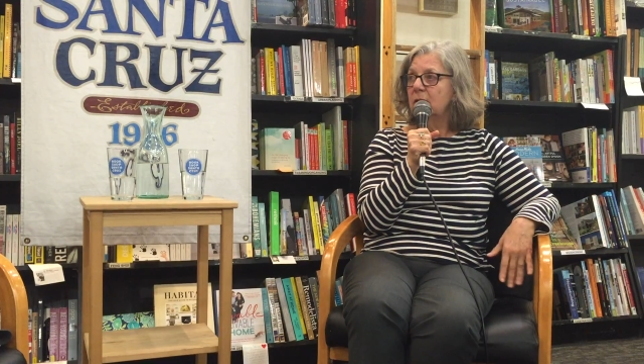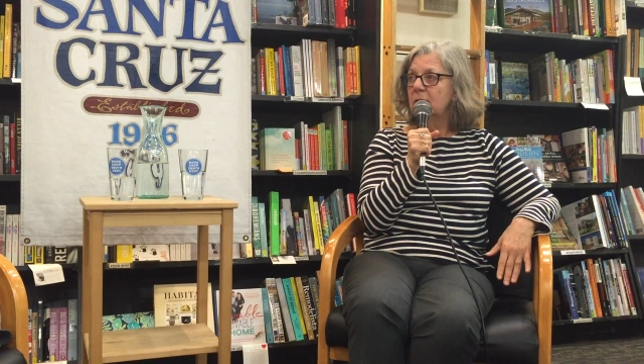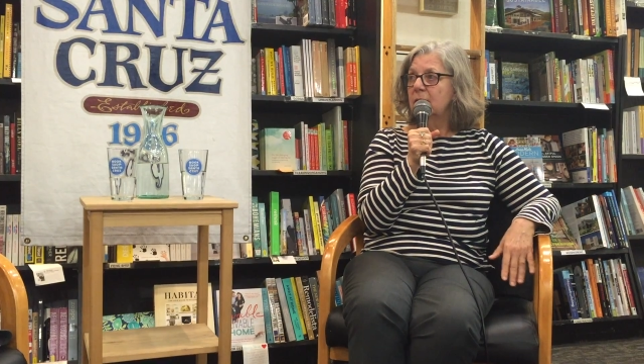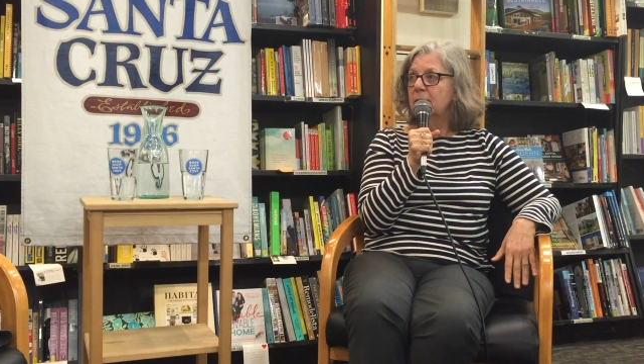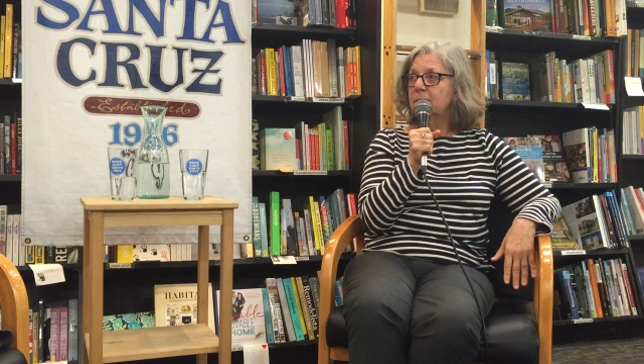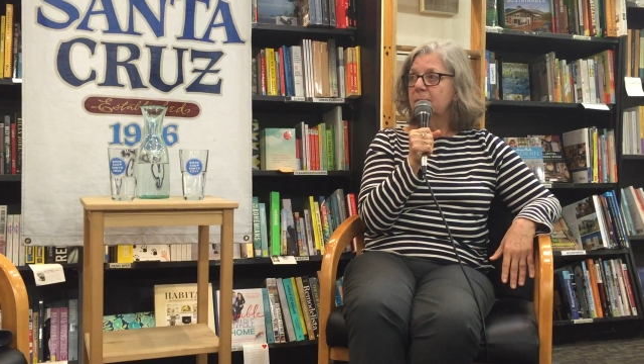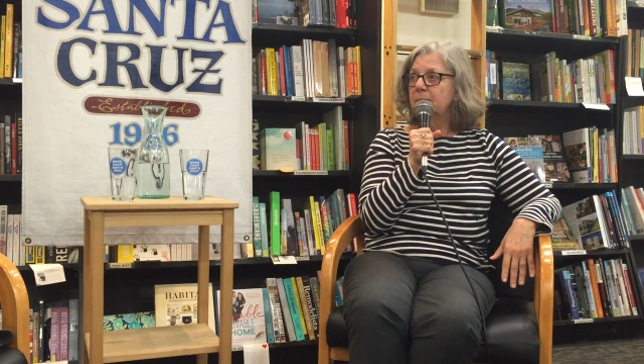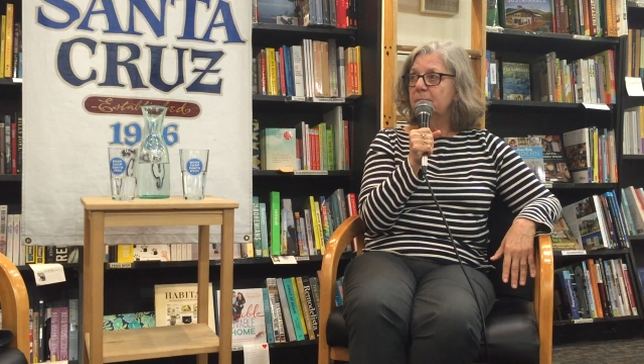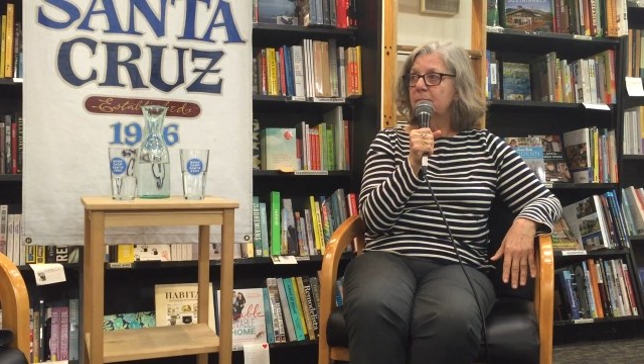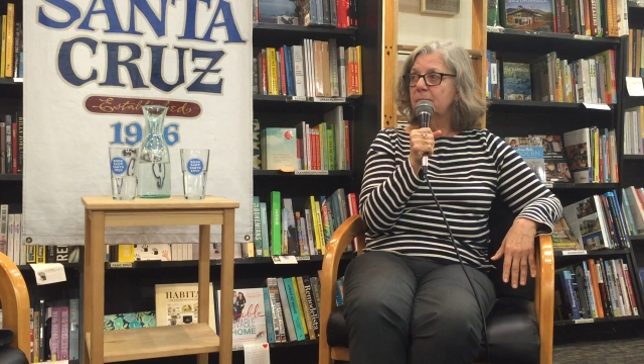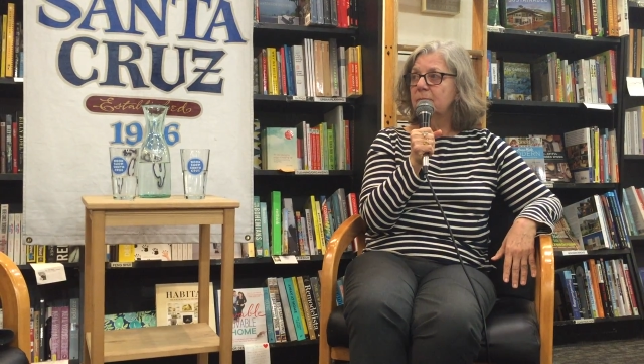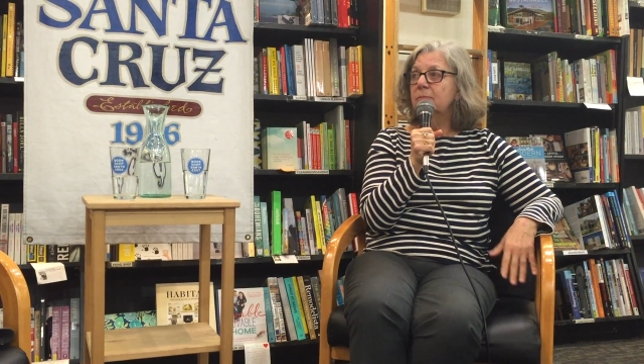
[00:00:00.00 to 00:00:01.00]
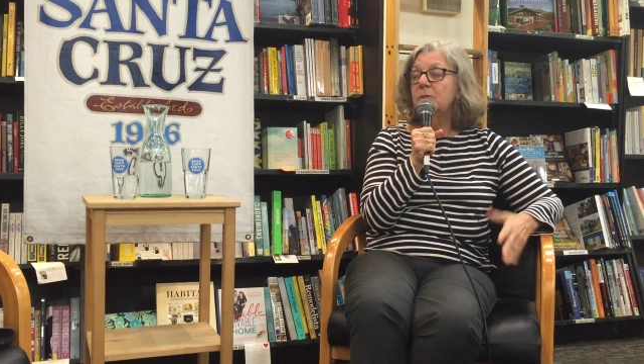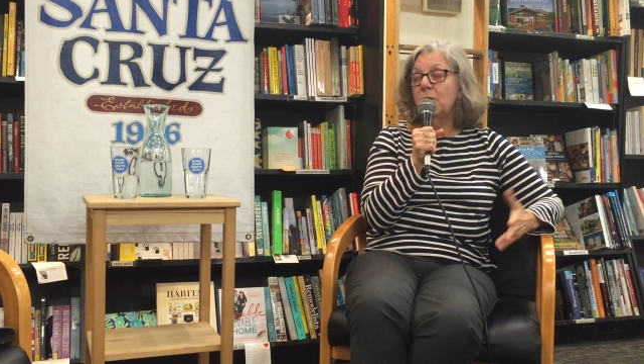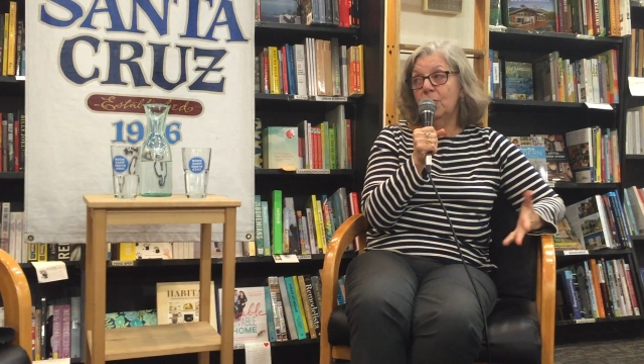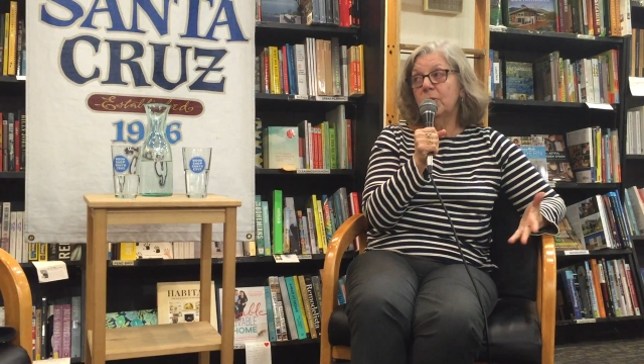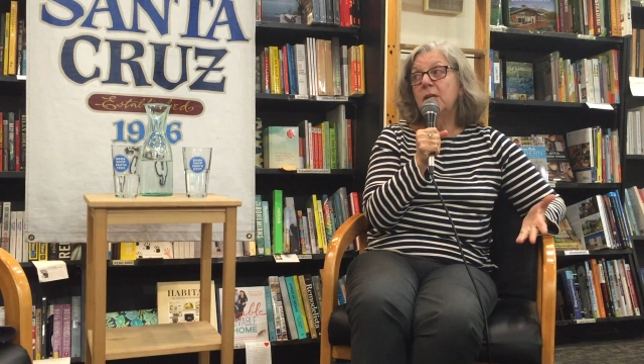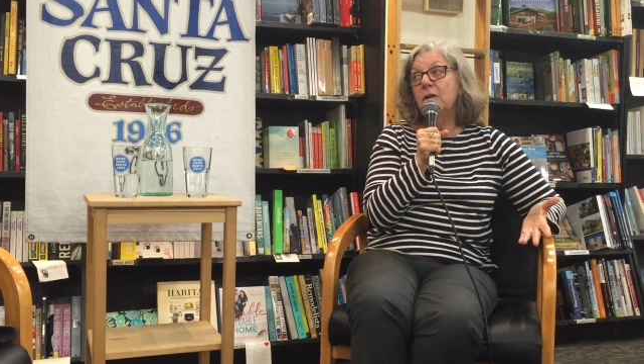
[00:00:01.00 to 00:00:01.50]
Right? Yeah. You know,
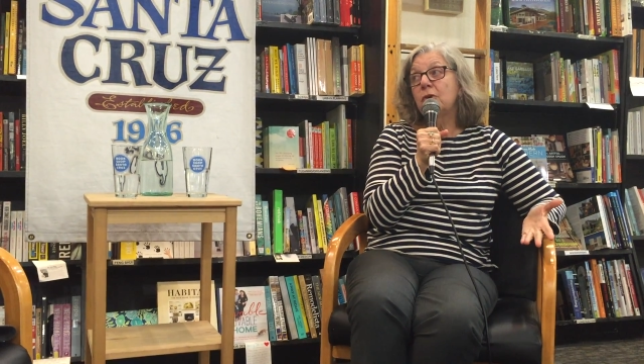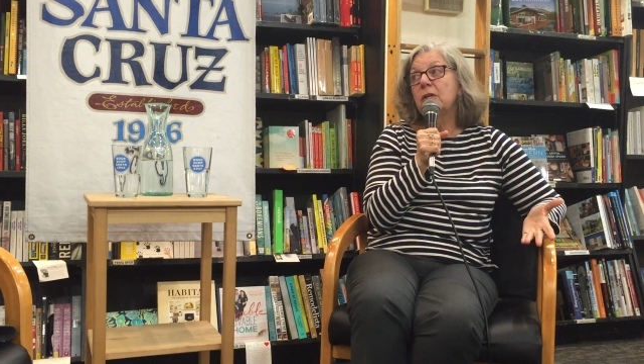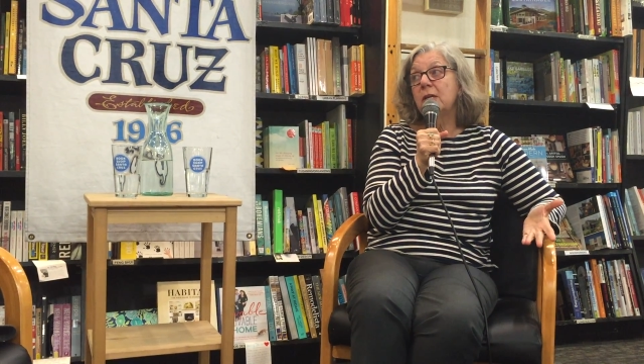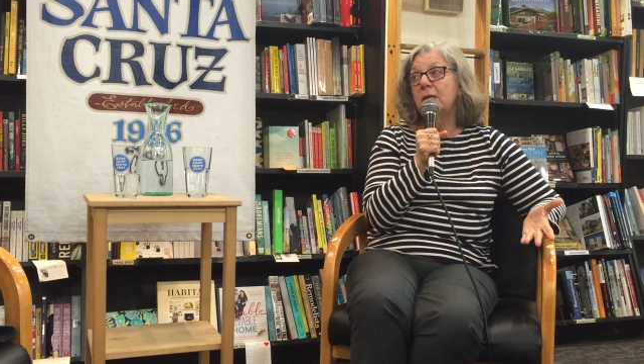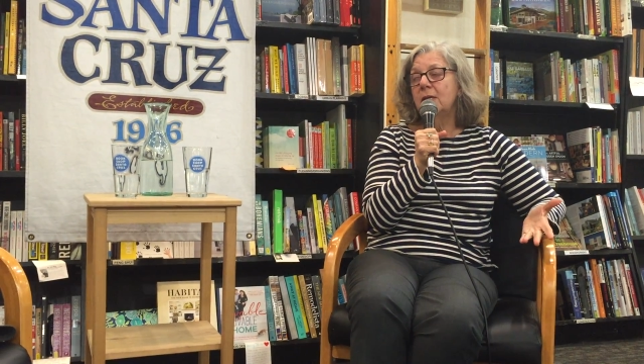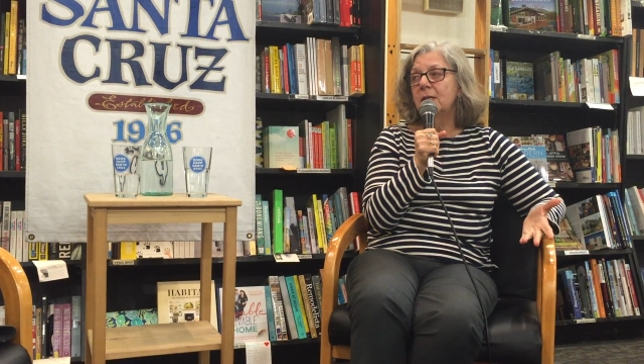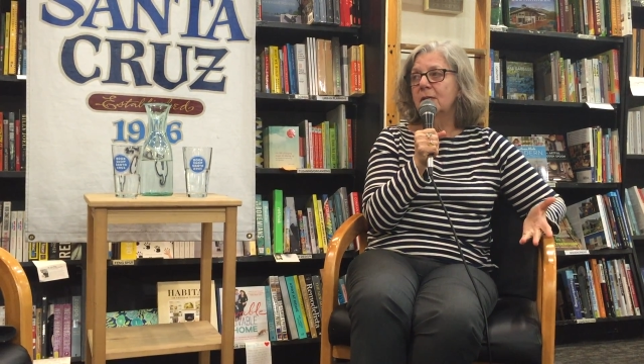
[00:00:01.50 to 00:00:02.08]
literally.